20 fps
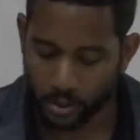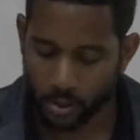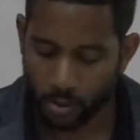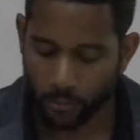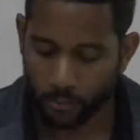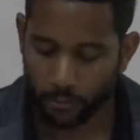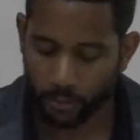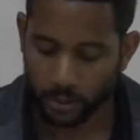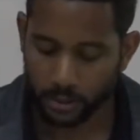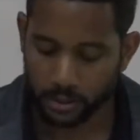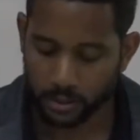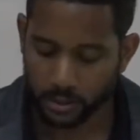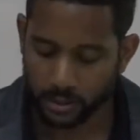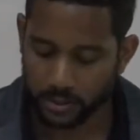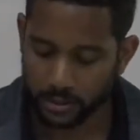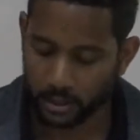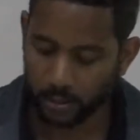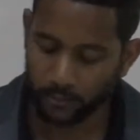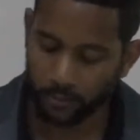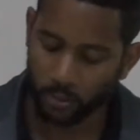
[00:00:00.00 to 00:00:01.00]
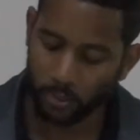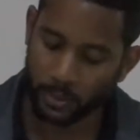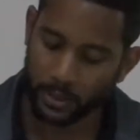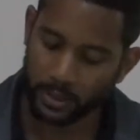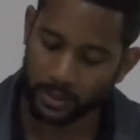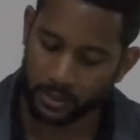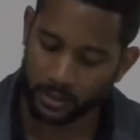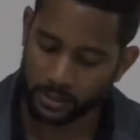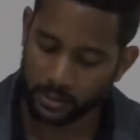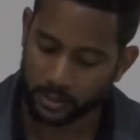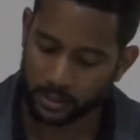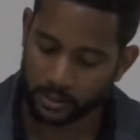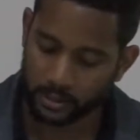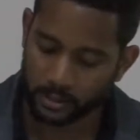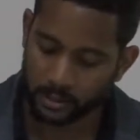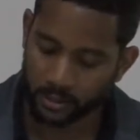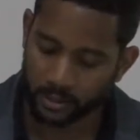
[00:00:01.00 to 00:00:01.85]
foster self-awareness,